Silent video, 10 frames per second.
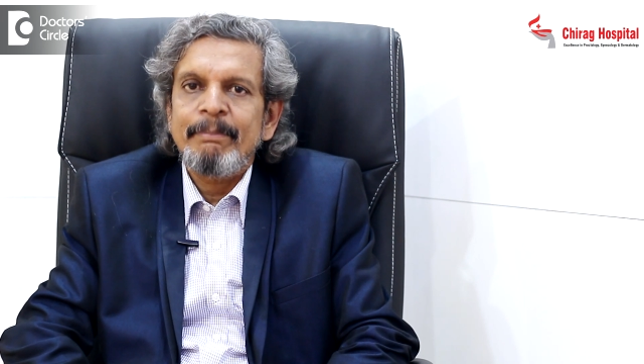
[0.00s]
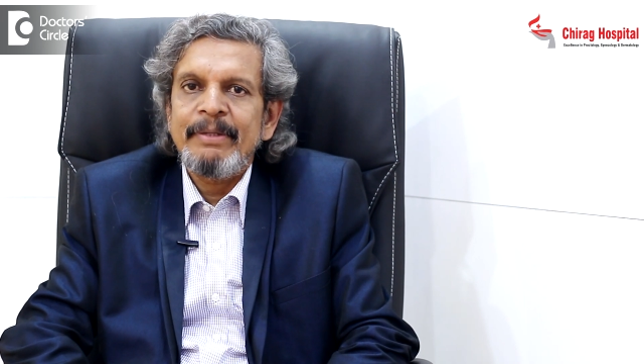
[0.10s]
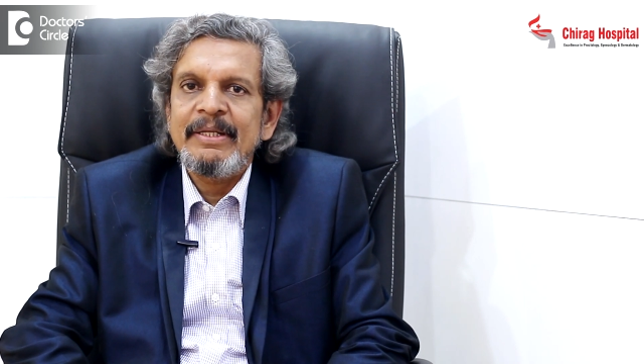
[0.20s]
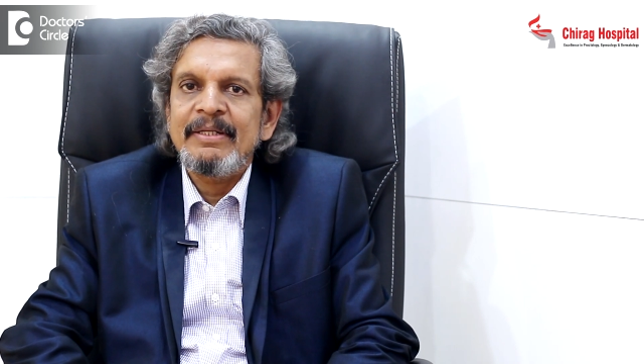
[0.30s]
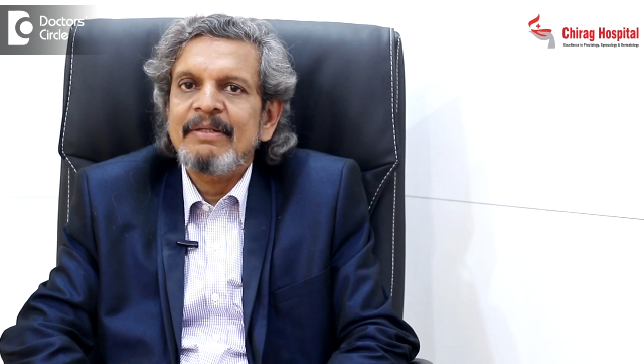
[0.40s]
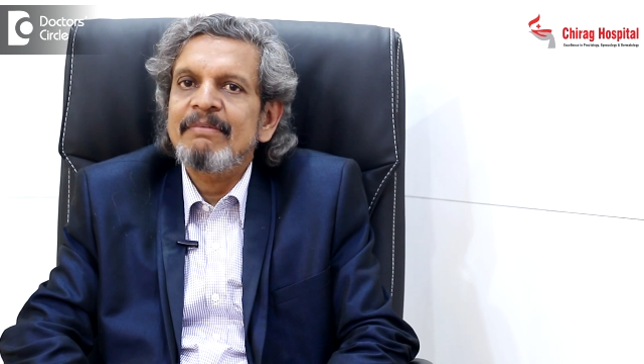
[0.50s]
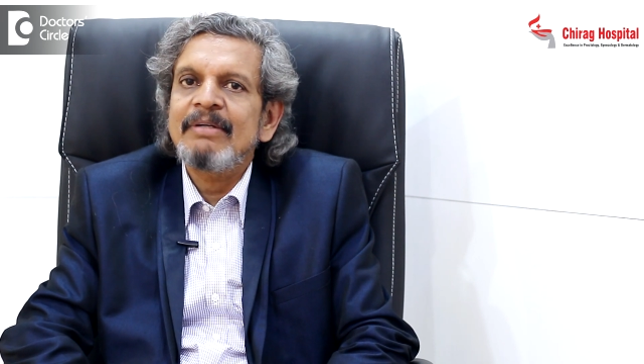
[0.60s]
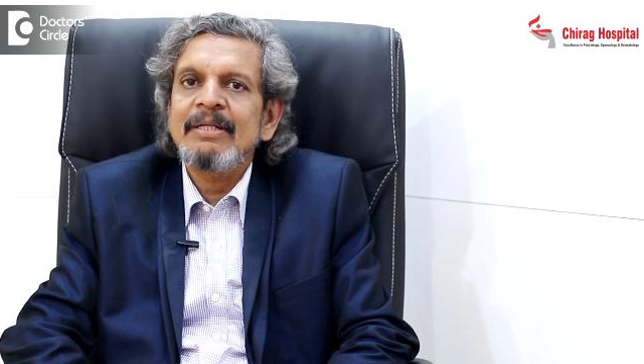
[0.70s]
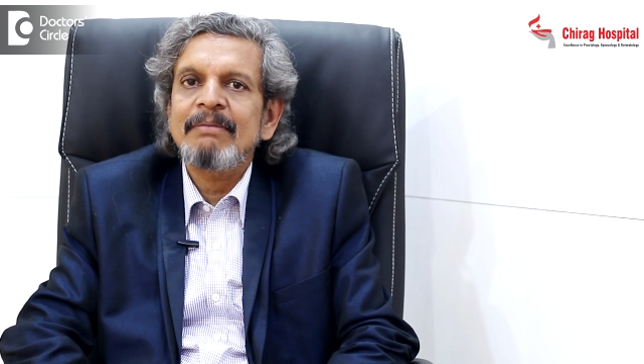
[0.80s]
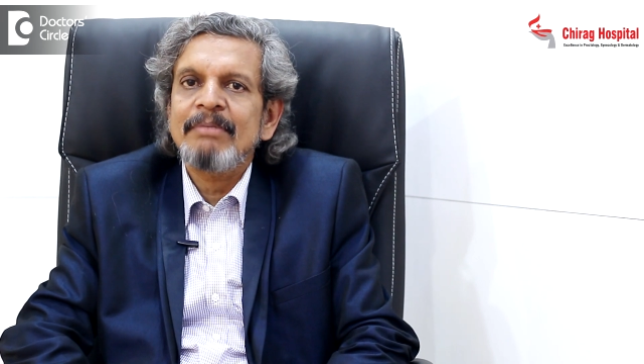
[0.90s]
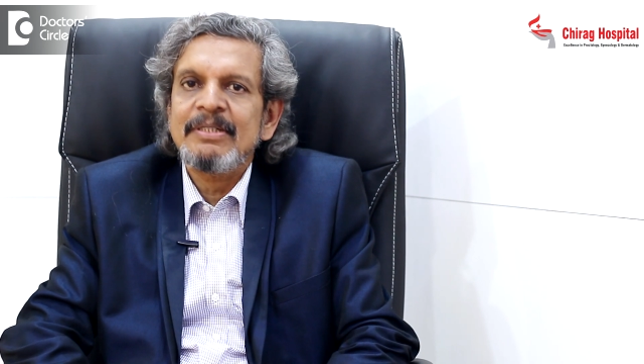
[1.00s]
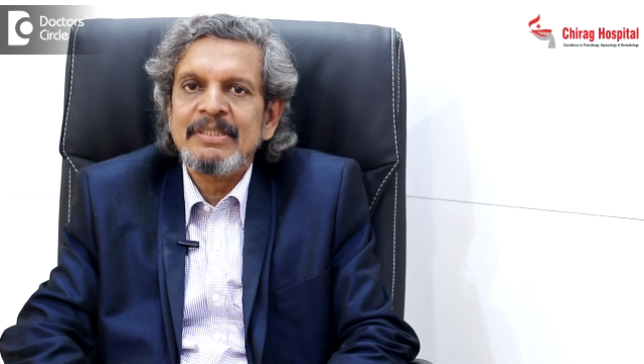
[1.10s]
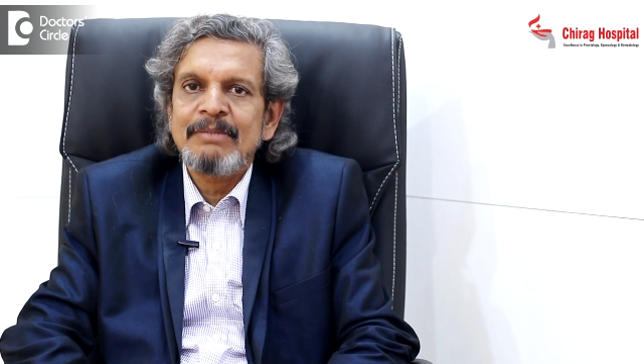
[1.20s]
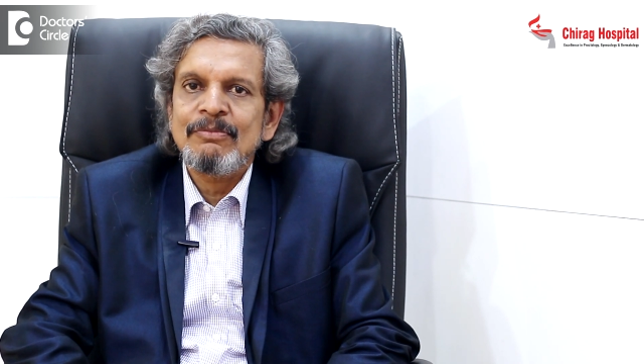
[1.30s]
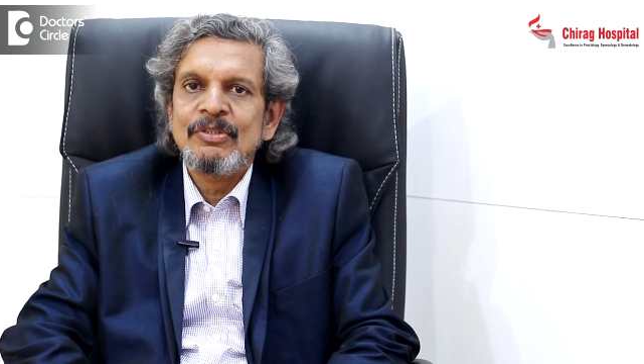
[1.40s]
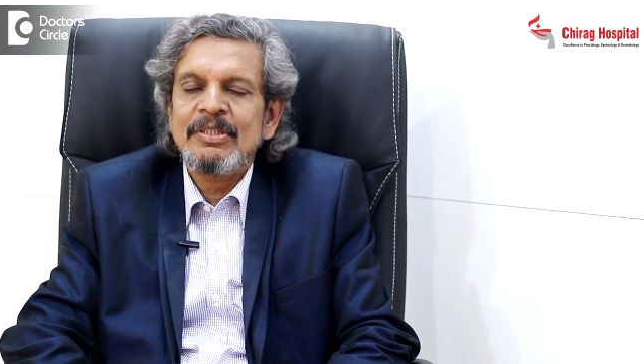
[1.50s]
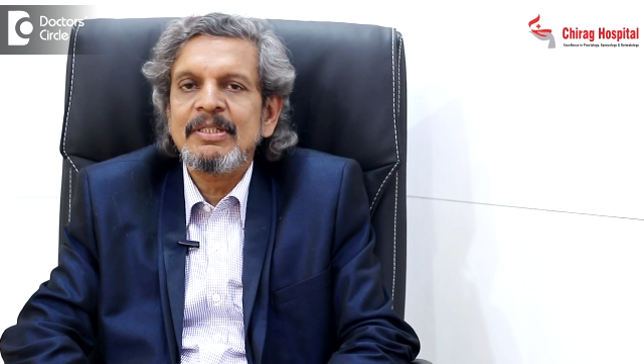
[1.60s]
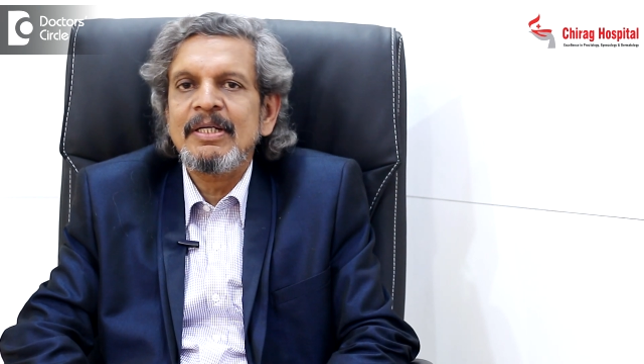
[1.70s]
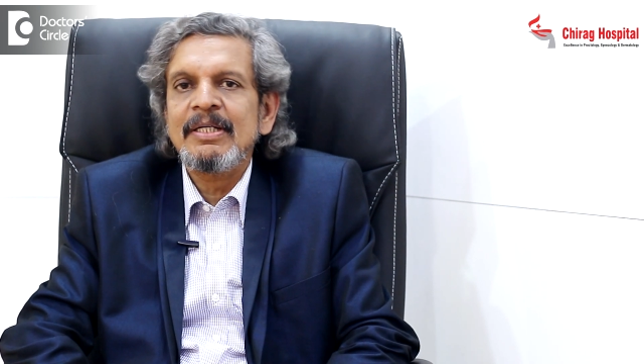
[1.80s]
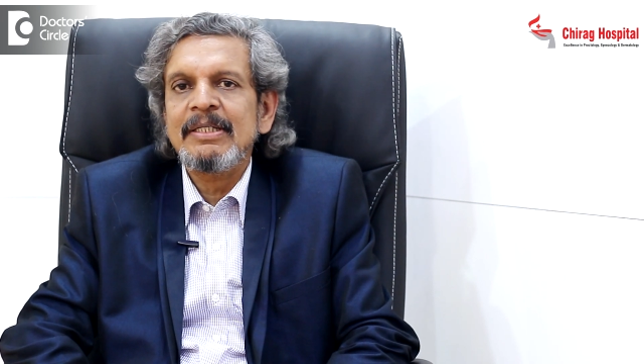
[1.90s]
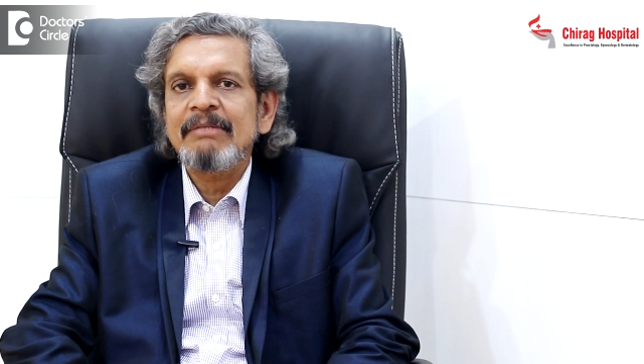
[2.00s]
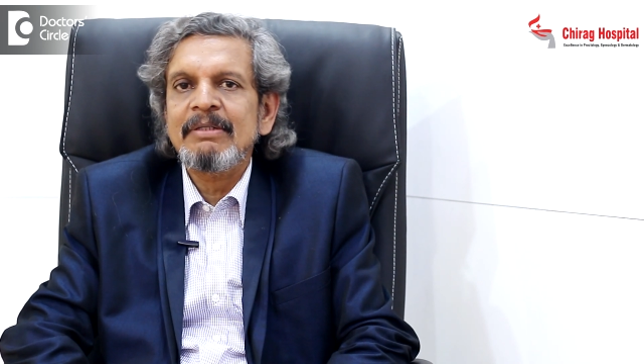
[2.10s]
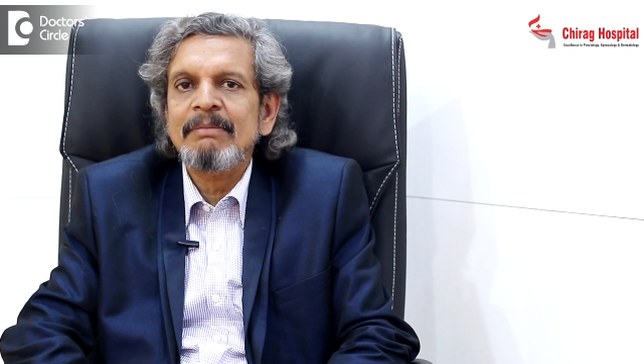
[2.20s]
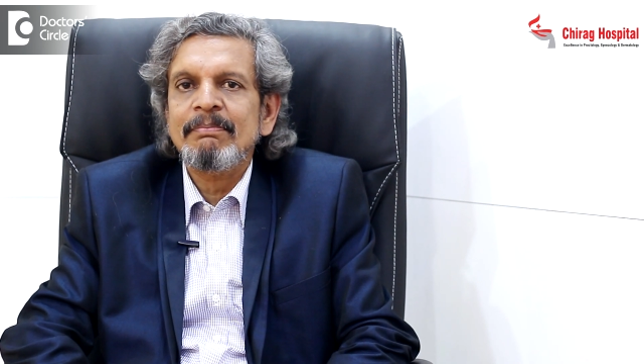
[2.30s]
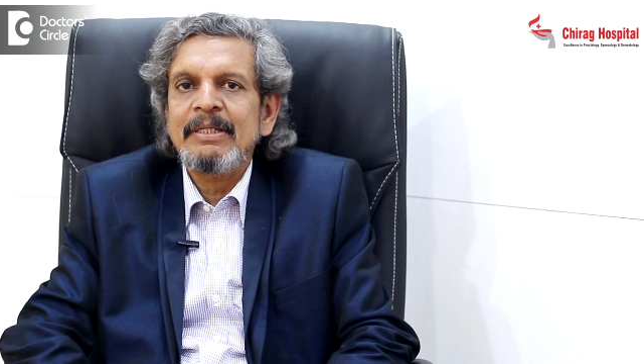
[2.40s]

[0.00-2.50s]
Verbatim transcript: pain while passing motion or even